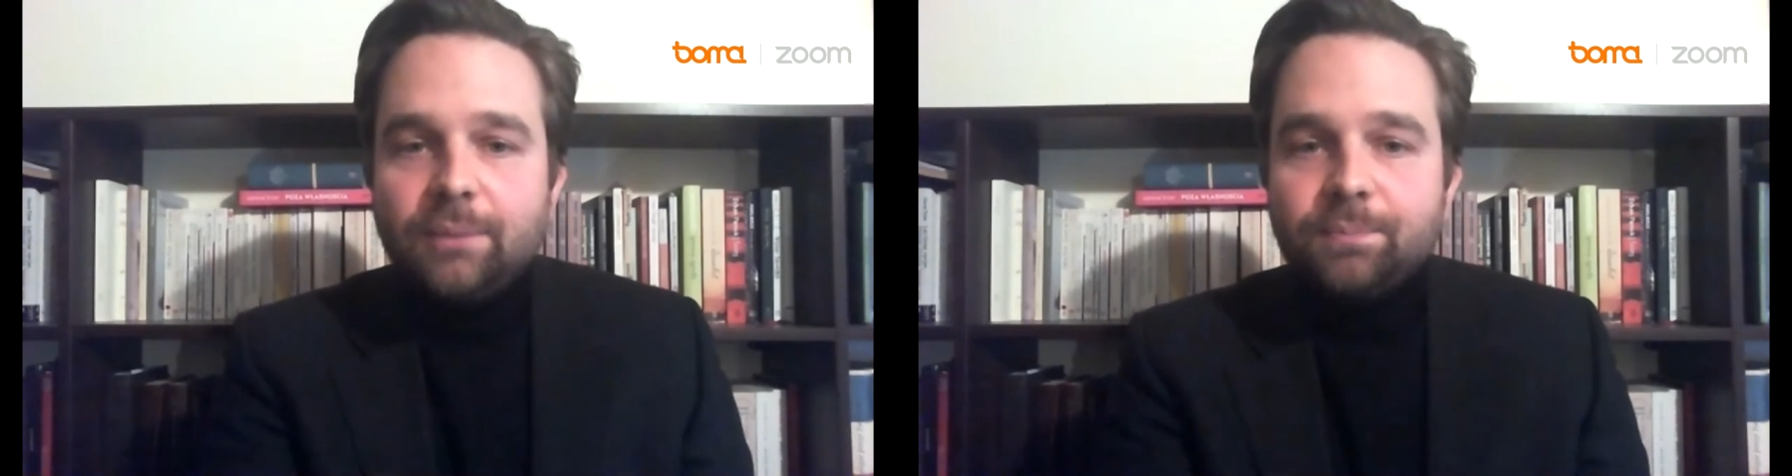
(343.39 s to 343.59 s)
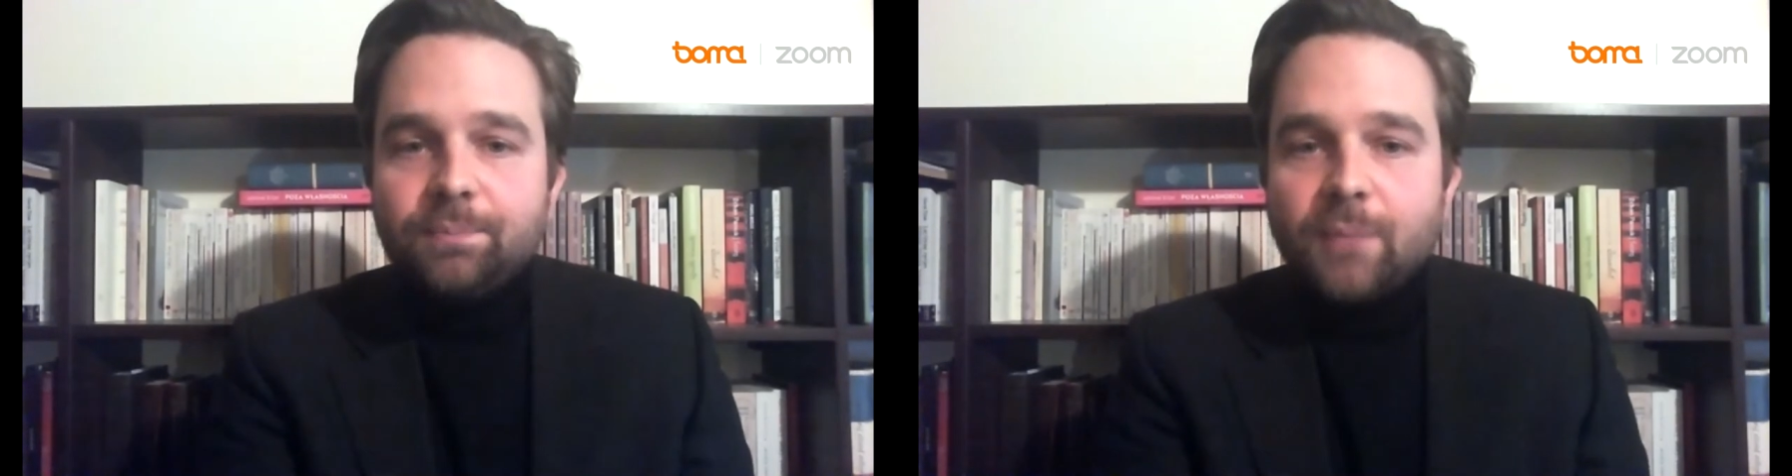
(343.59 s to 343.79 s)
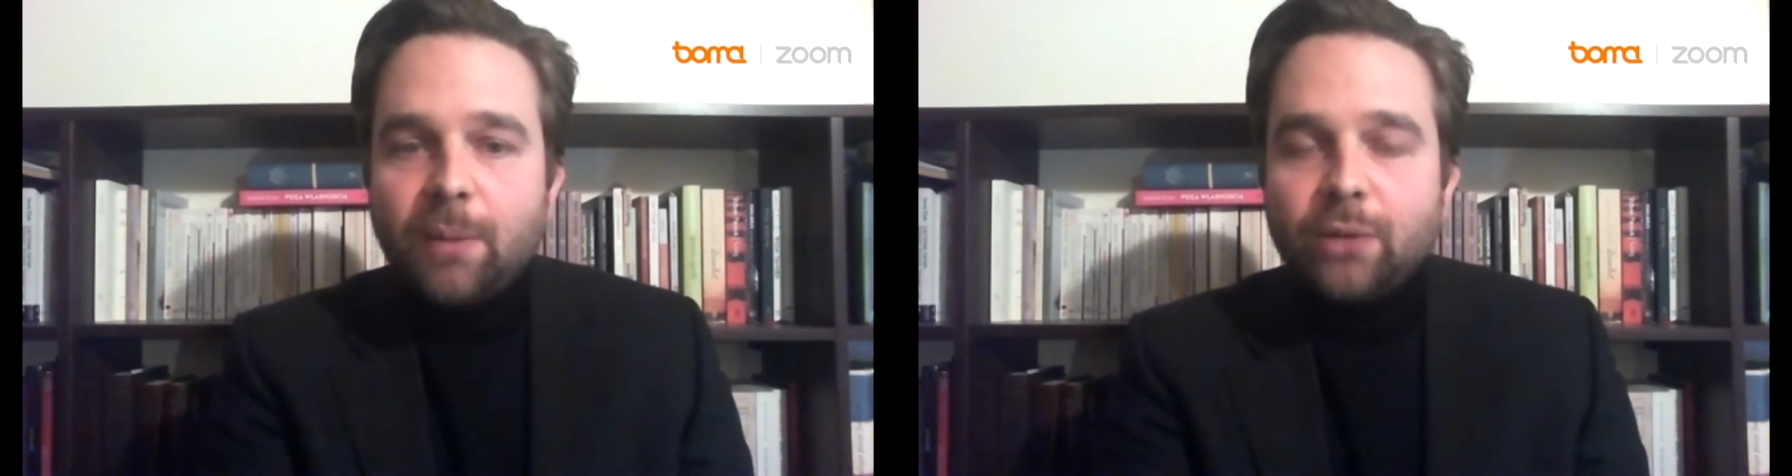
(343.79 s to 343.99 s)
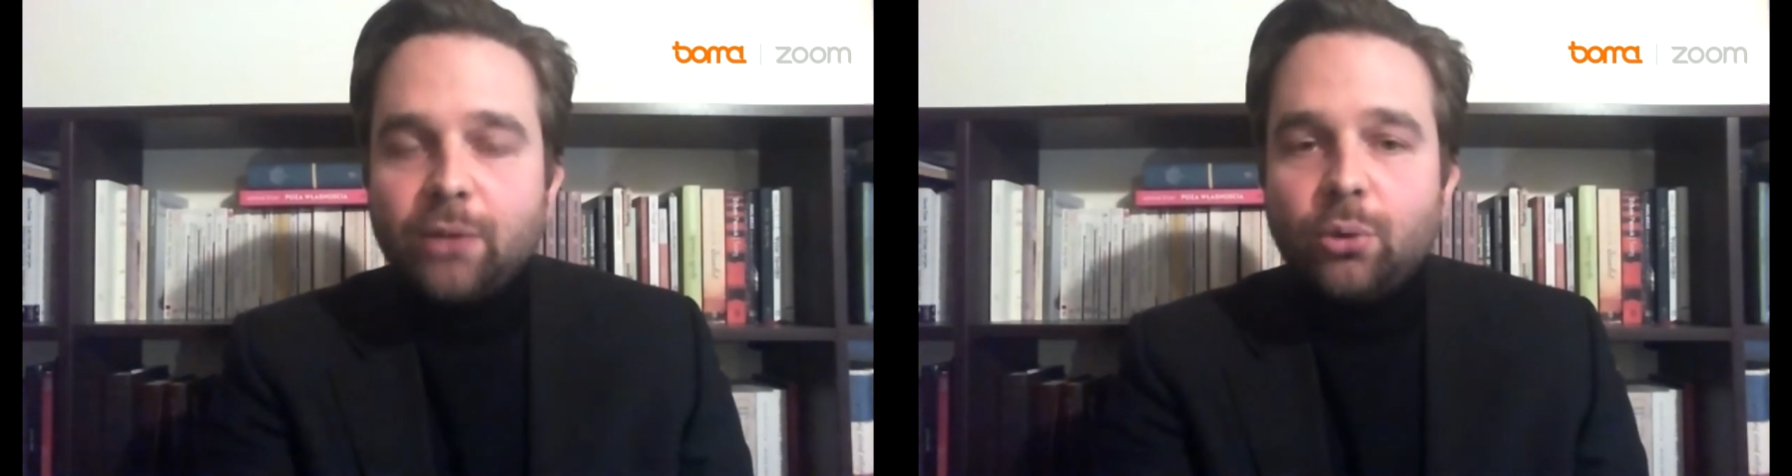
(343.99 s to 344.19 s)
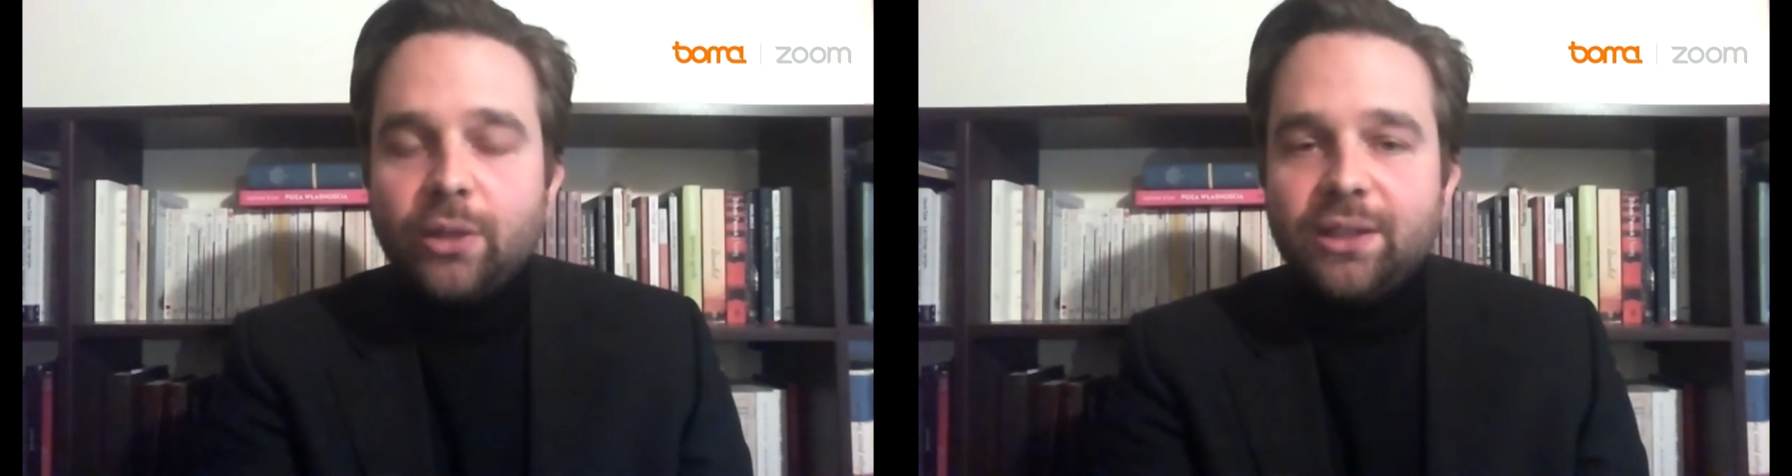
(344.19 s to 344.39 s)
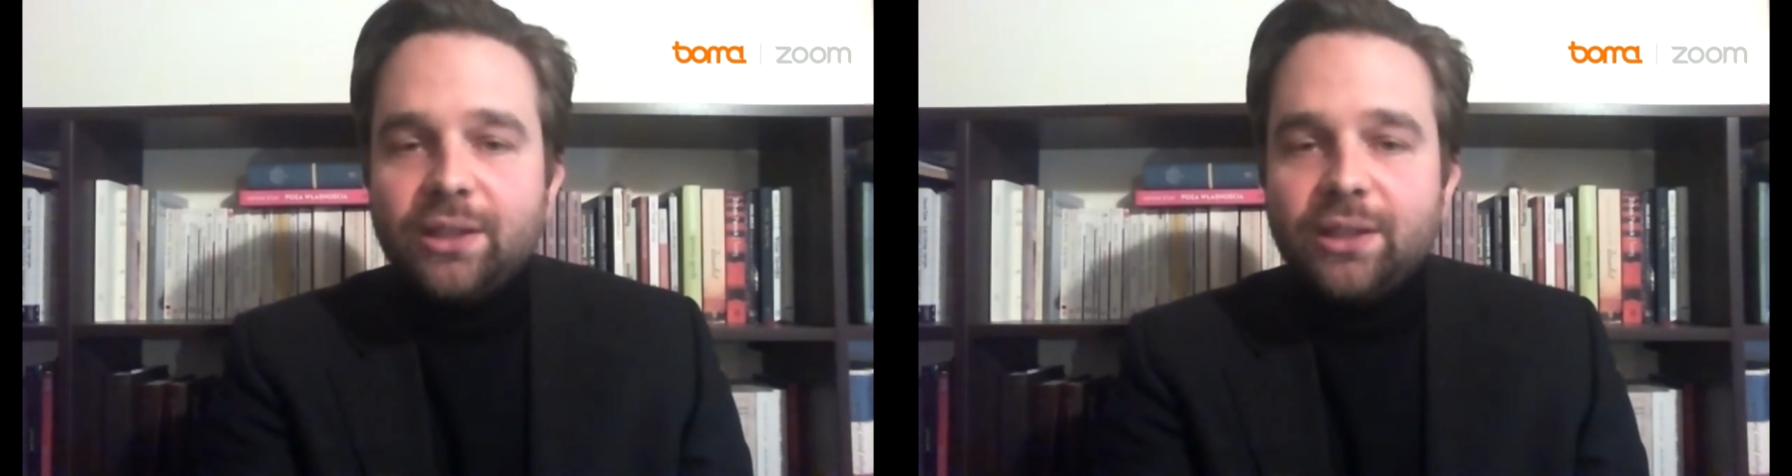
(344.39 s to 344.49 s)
microorganisms